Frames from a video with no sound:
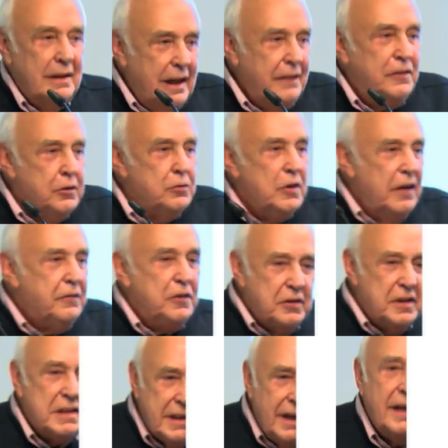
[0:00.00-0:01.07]
if you
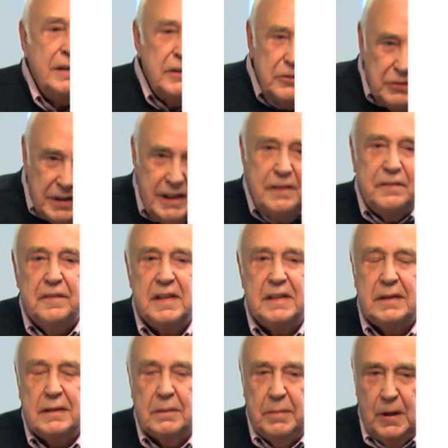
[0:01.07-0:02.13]
decide you need
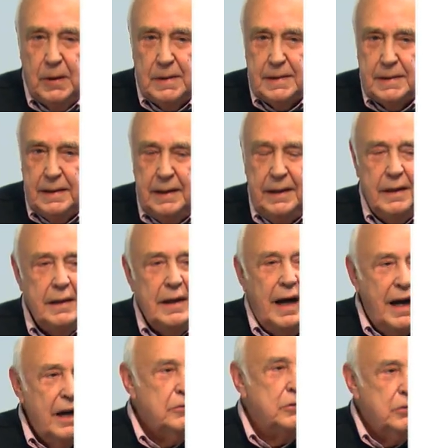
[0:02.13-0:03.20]
fiscal policy,
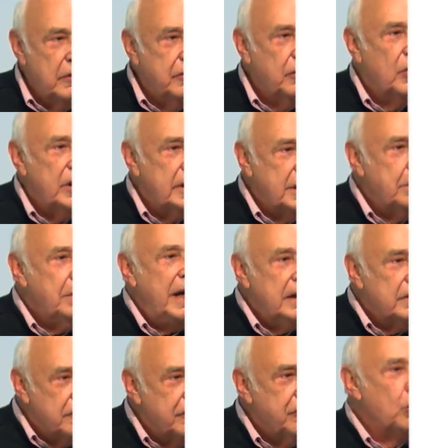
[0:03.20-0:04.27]
how do you avoid the
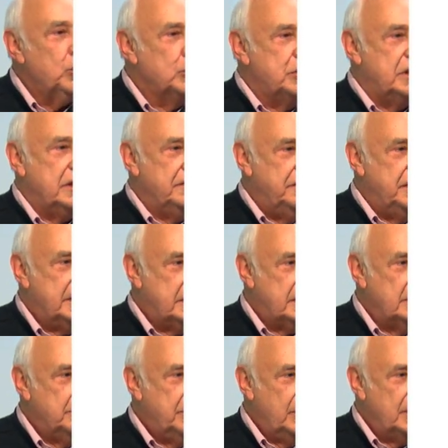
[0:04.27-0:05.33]
main faults of
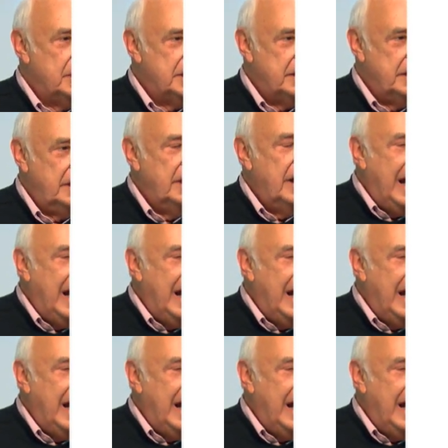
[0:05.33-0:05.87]
fiscal policy